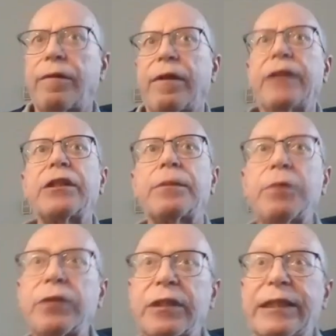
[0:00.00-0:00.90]
religious
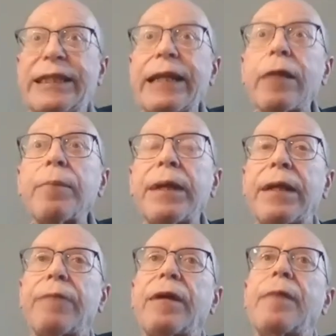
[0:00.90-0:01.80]
music still
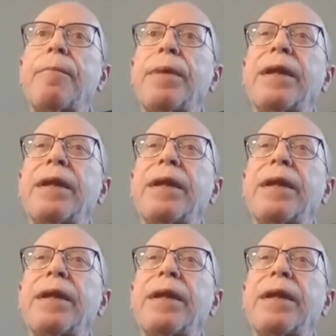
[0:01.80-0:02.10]
being written, but